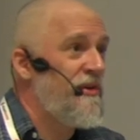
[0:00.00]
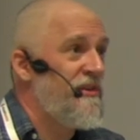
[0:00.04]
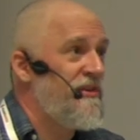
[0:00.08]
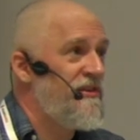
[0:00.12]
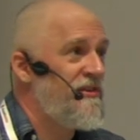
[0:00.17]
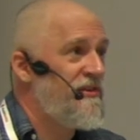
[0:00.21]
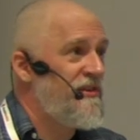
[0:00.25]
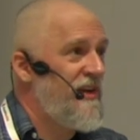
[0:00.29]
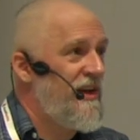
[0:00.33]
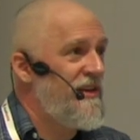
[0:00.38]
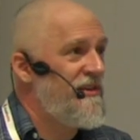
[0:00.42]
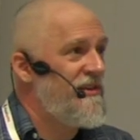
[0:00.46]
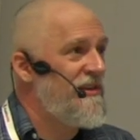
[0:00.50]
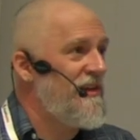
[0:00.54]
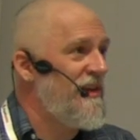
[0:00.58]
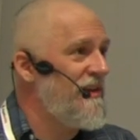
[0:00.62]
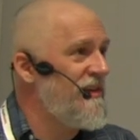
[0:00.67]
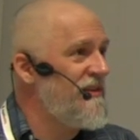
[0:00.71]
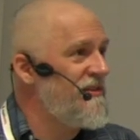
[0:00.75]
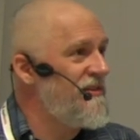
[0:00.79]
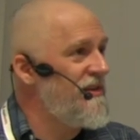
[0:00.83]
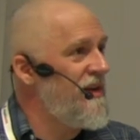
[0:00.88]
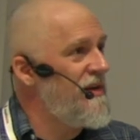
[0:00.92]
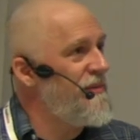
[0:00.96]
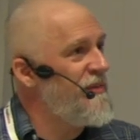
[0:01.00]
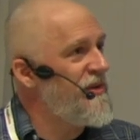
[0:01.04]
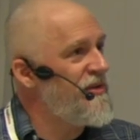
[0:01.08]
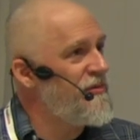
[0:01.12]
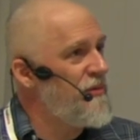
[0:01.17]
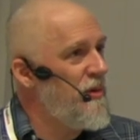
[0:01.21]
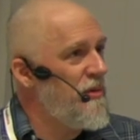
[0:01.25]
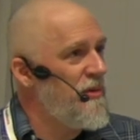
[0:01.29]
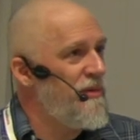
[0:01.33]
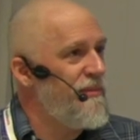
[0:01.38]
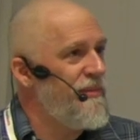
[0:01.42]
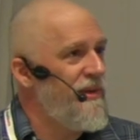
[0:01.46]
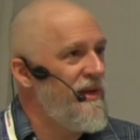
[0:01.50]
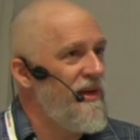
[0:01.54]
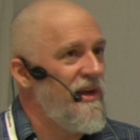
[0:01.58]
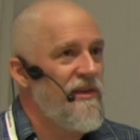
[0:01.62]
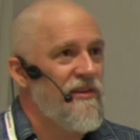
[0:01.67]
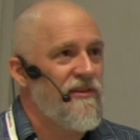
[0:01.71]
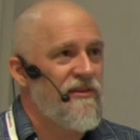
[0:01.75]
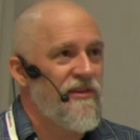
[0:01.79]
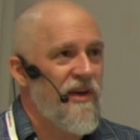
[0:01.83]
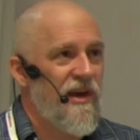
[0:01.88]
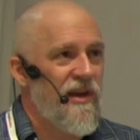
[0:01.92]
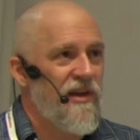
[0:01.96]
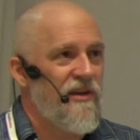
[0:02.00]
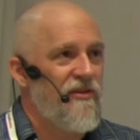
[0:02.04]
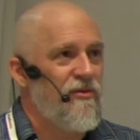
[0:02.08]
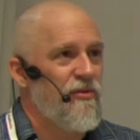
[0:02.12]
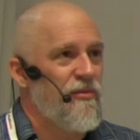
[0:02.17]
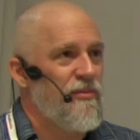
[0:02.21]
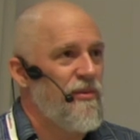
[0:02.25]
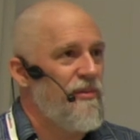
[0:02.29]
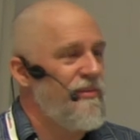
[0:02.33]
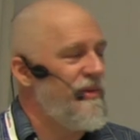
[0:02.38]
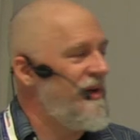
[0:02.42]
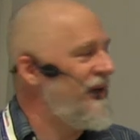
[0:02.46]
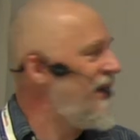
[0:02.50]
precisely the same as what would be inside a Drupal